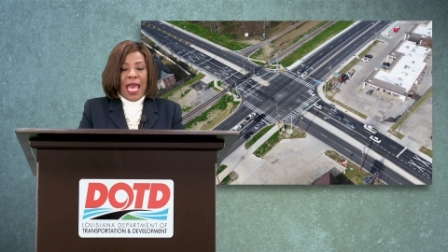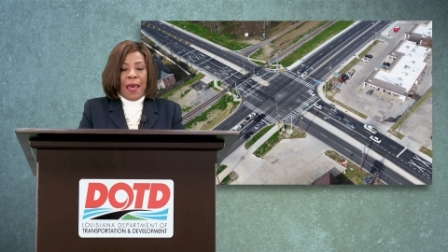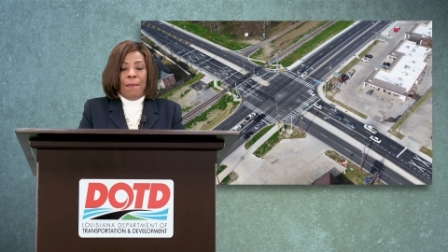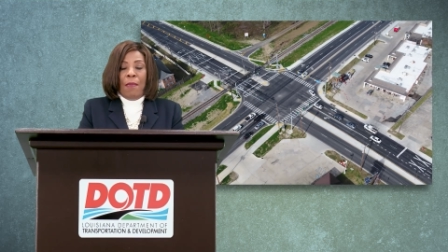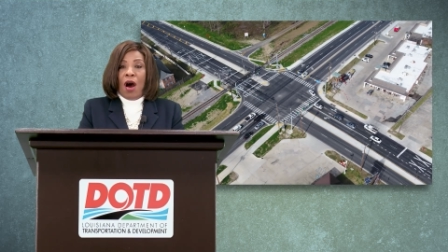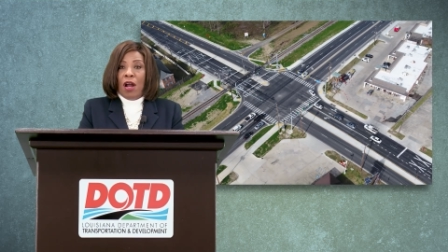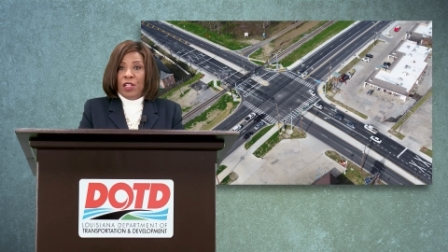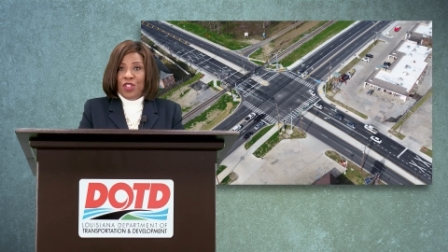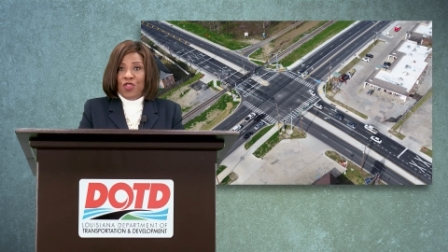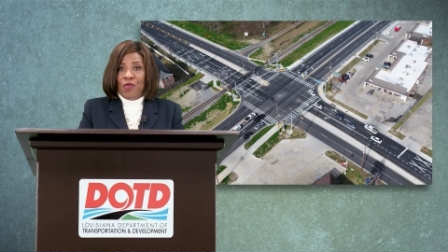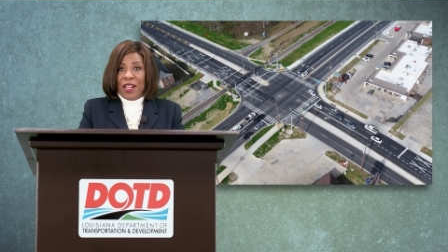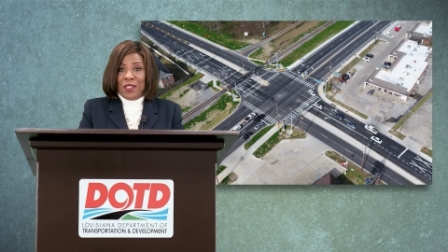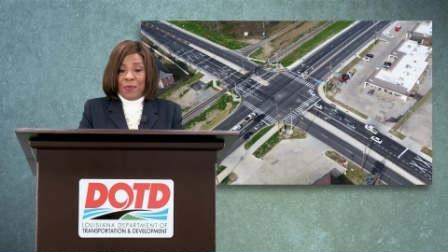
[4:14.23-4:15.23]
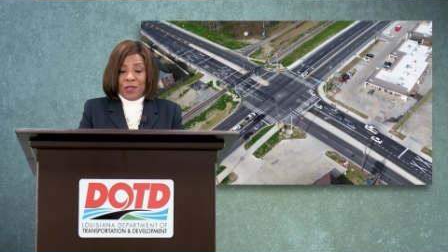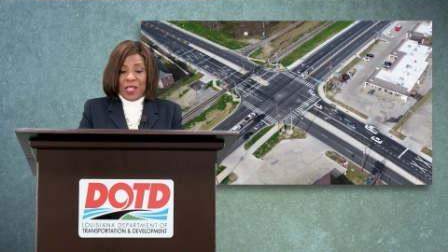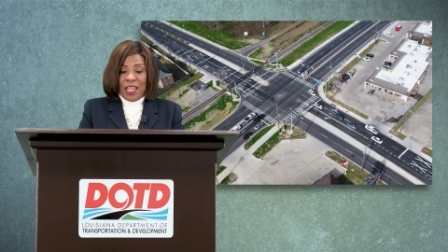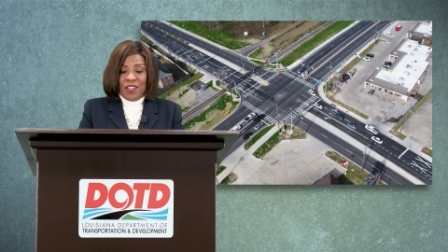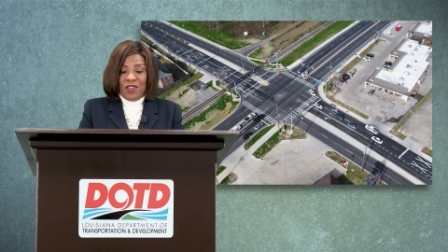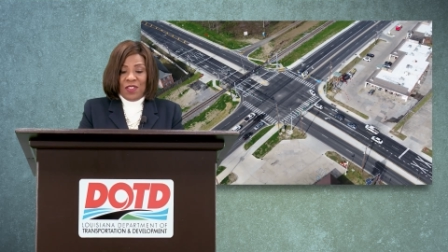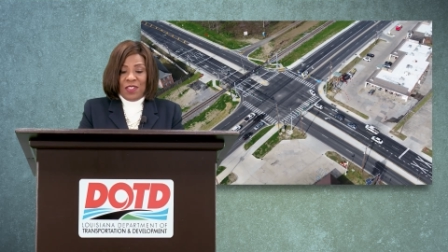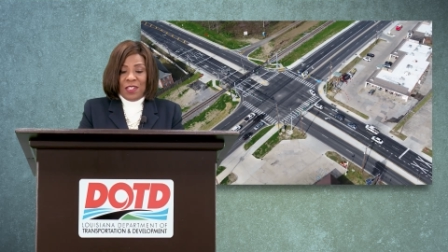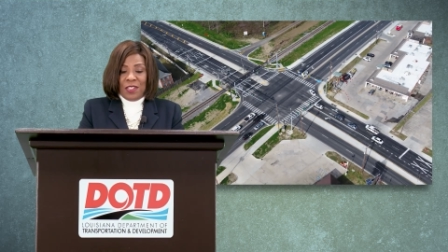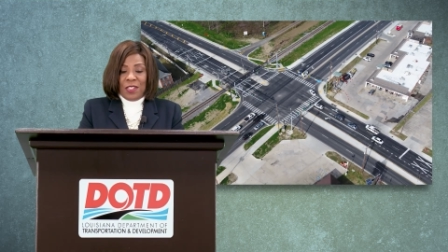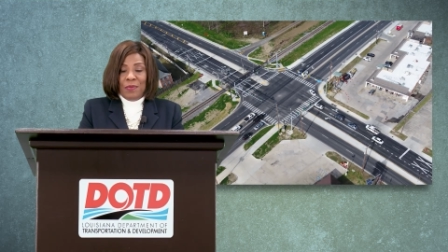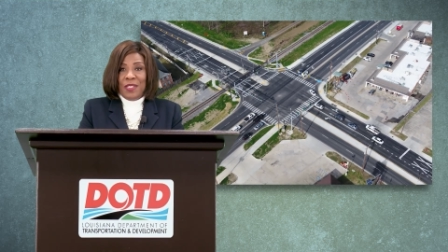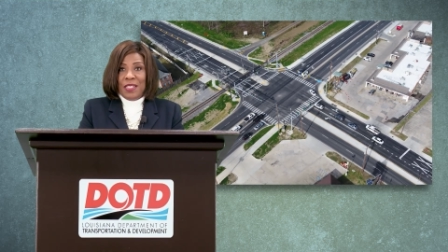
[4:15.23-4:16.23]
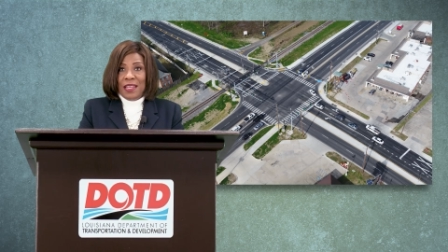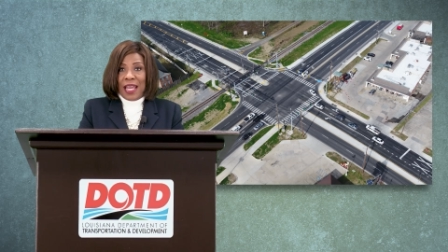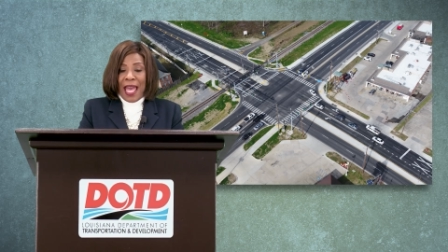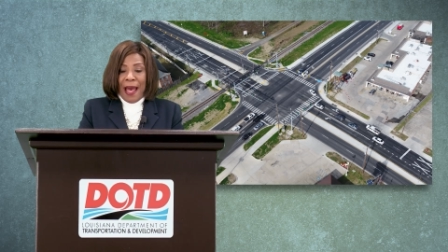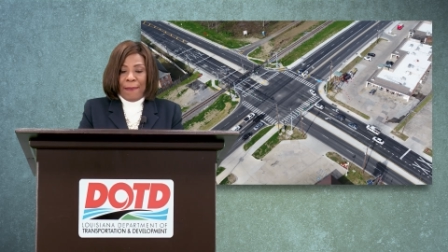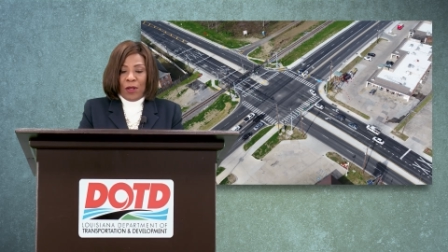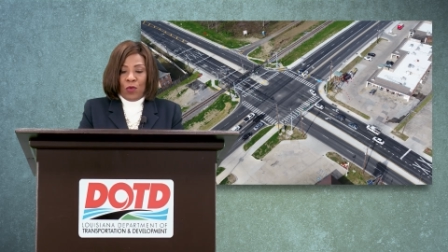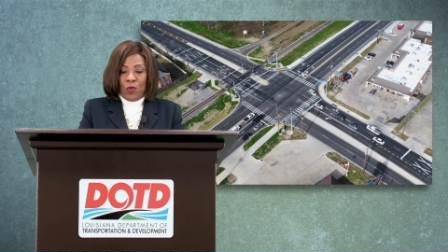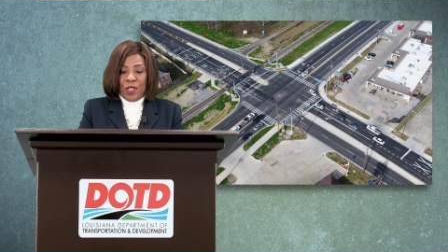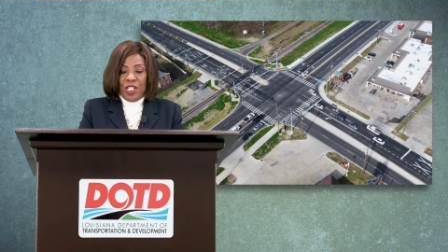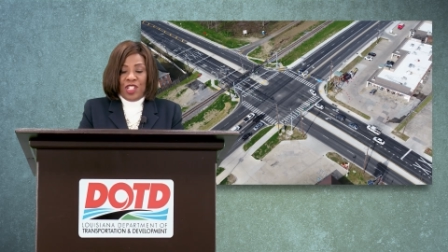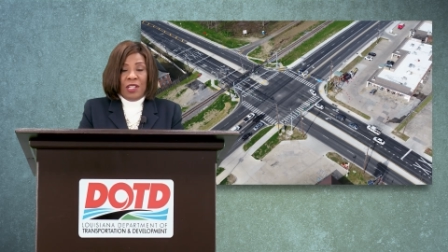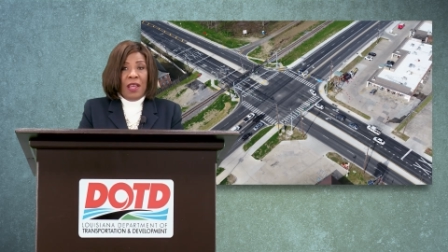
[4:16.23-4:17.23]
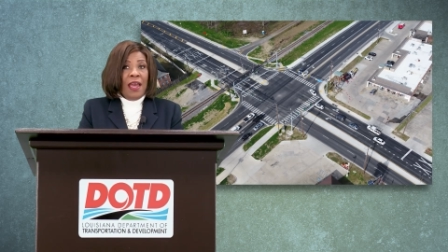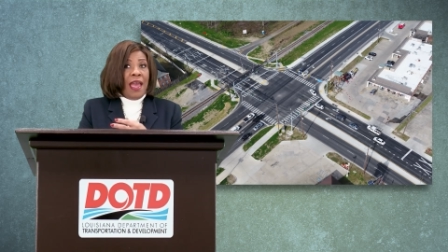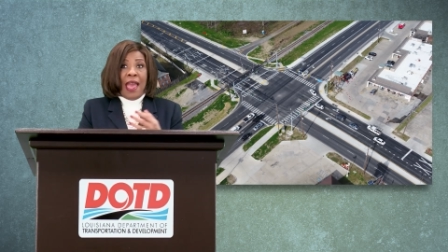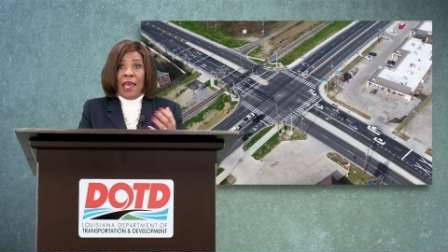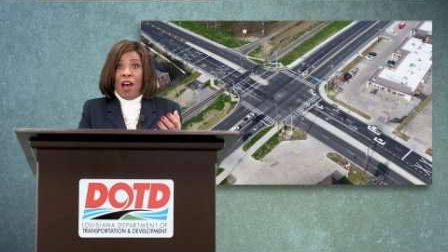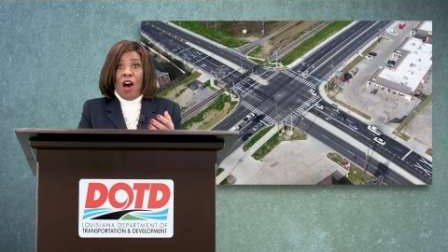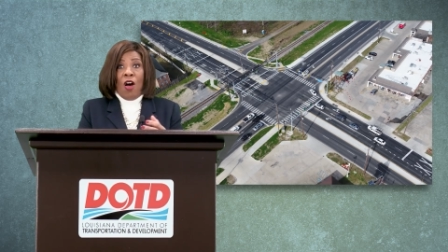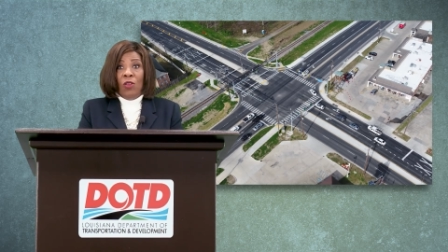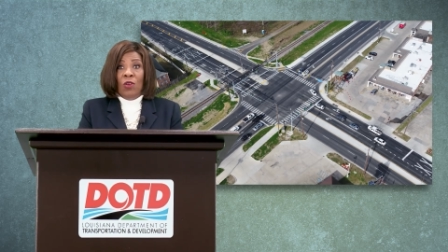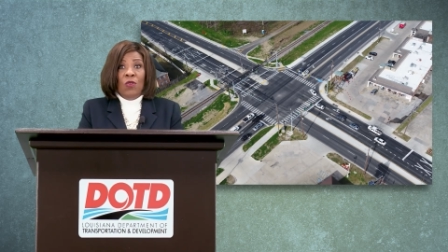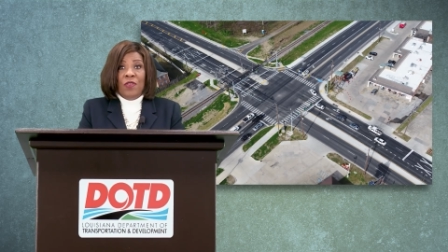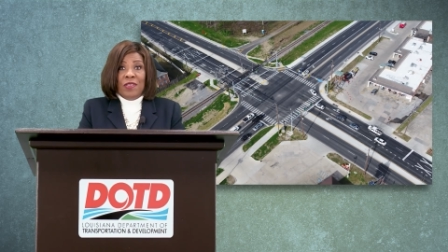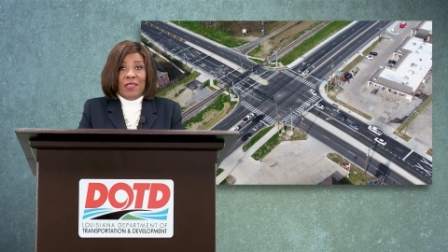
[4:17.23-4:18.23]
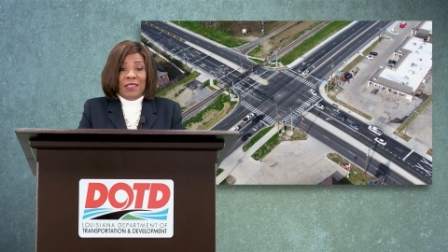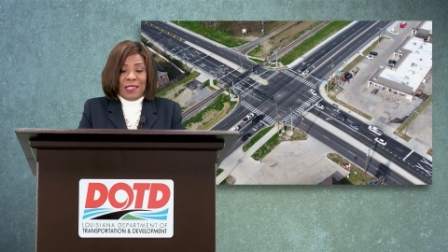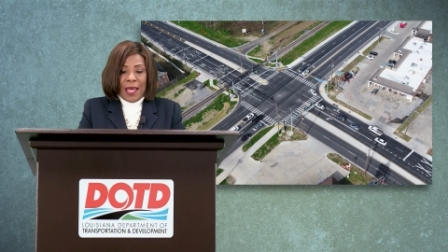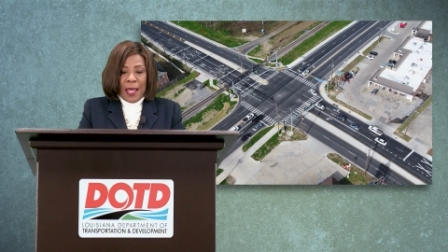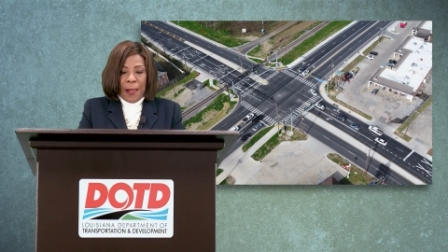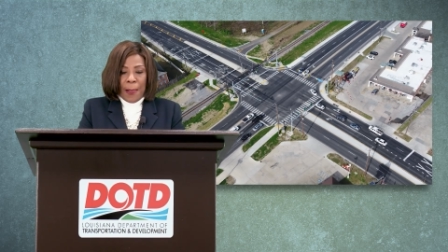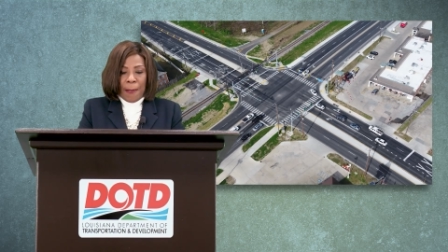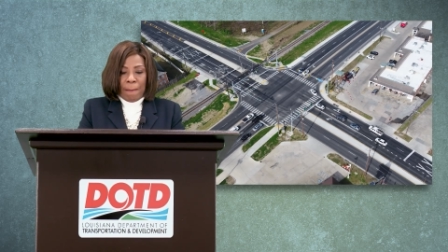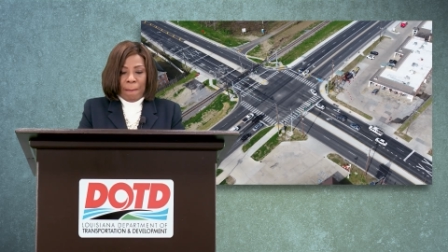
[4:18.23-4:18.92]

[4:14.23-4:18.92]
and modern transportation systems in the Capital Region and all over the state.